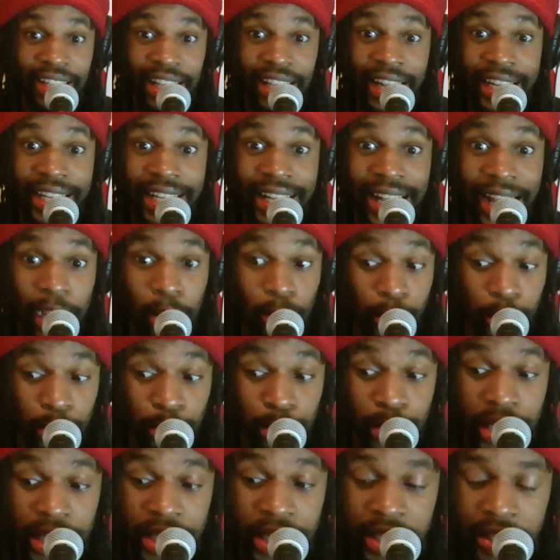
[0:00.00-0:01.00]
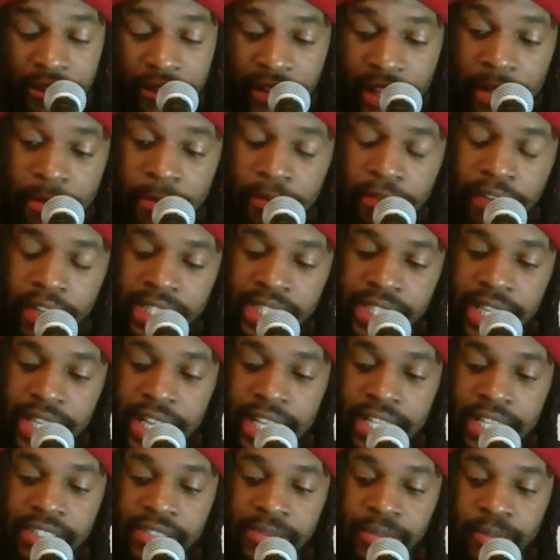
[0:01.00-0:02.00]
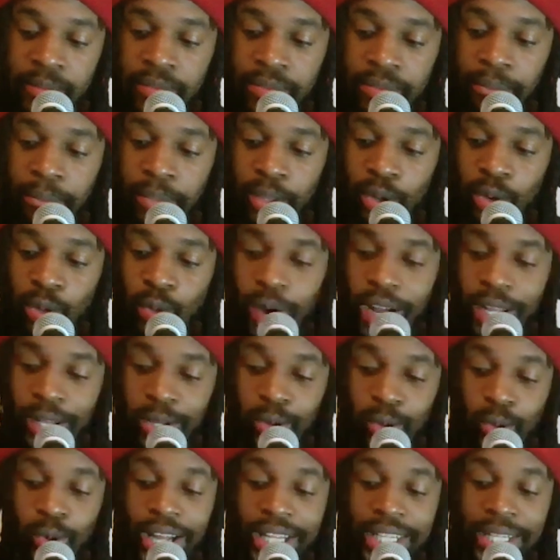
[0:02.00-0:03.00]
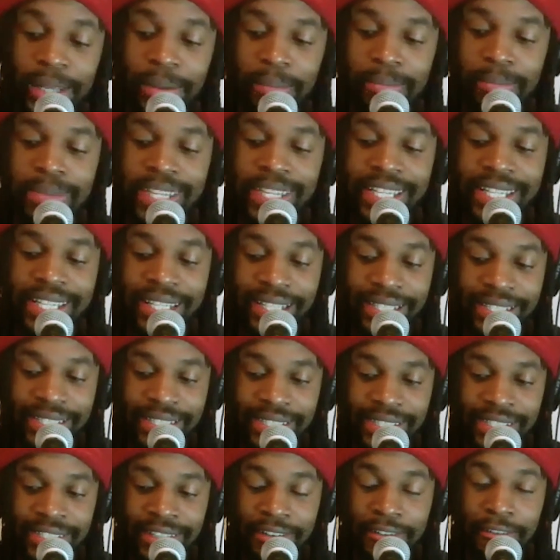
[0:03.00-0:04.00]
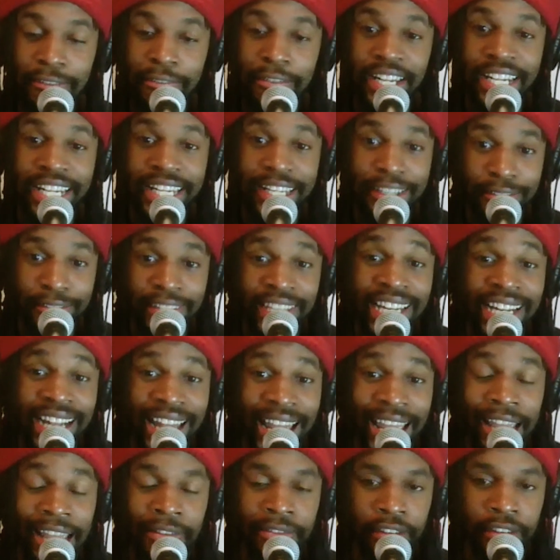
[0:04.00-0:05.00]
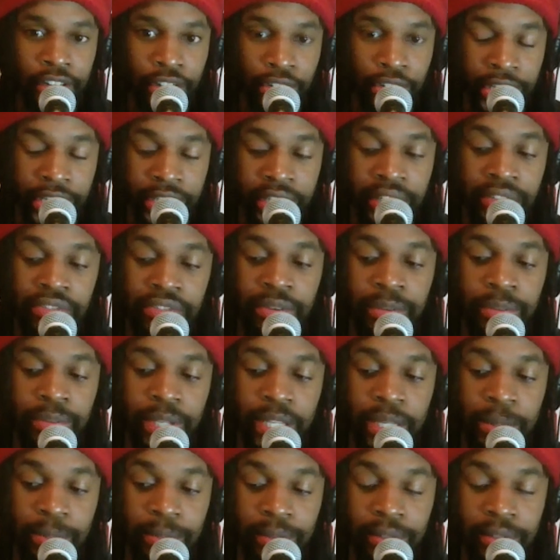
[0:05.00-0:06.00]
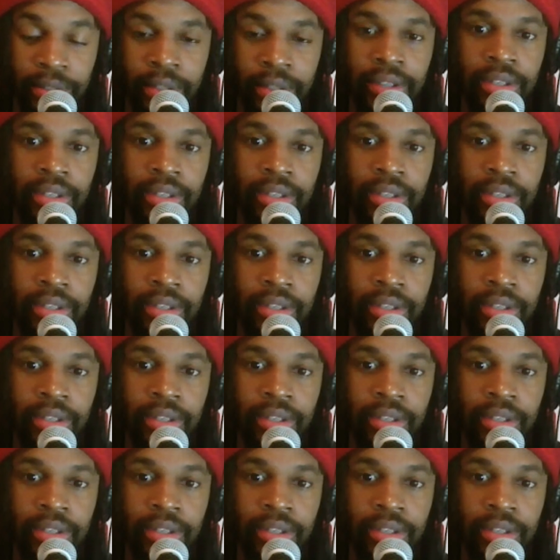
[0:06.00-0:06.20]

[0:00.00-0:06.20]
and we really need to emphasize what it means to live your life, for creating for people.